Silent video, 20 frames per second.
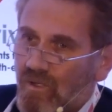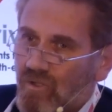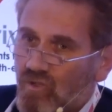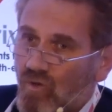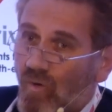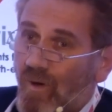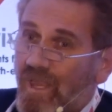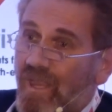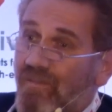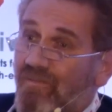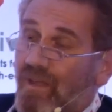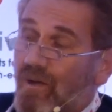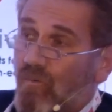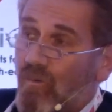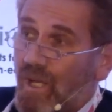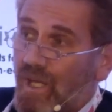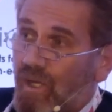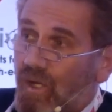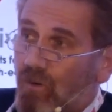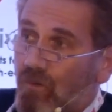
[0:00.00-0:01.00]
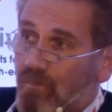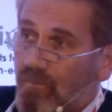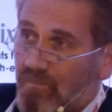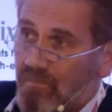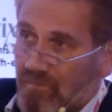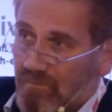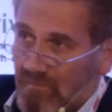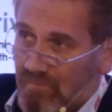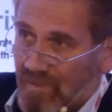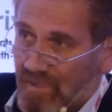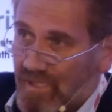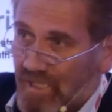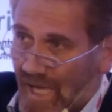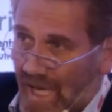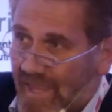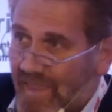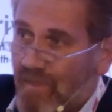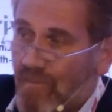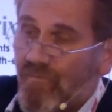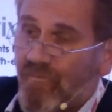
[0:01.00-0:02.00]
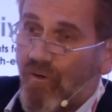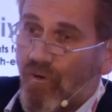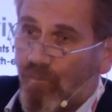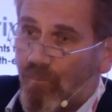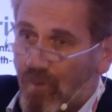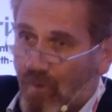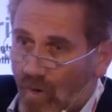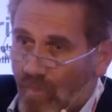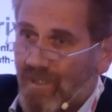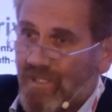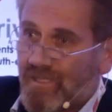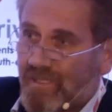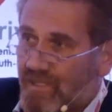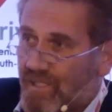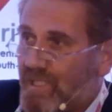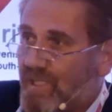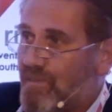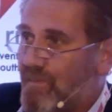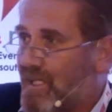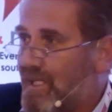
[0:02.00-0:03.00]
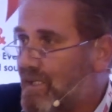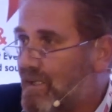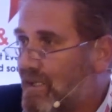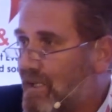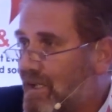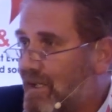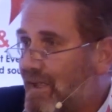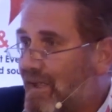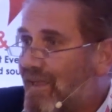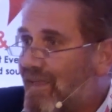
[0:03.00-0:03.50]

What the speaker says: So even when you take them for proper treatment,